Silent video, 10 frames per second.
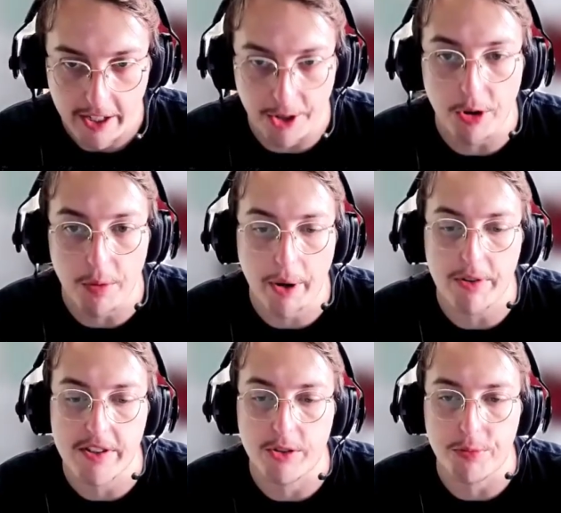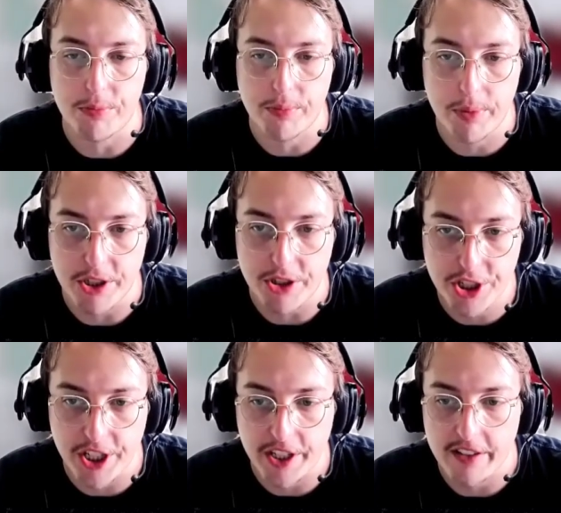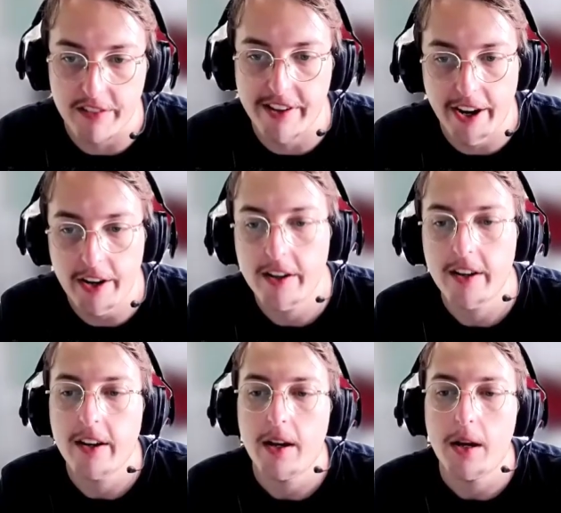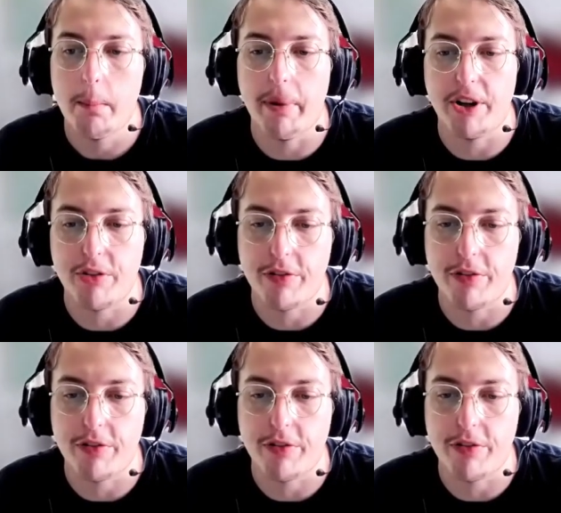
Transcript: comparison to punch, kick, and tear, but you